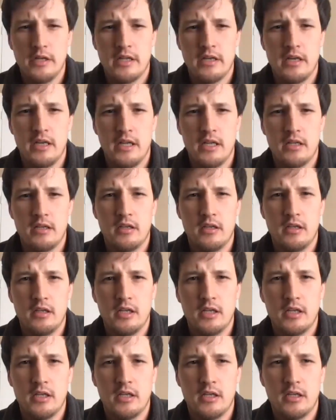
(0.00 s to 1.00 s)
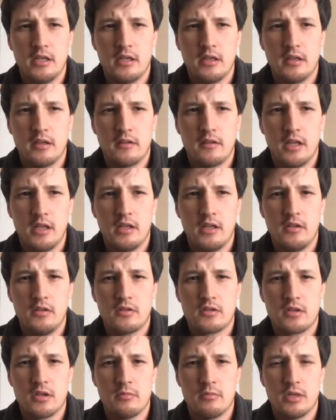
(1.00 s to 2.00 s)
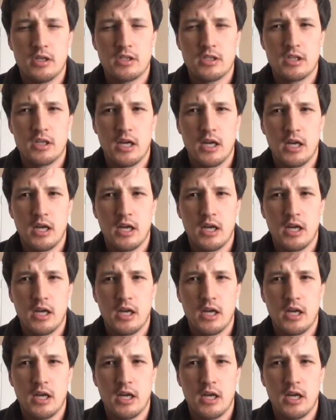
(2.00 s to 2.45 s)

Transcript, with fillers: And, and, and thank you so much.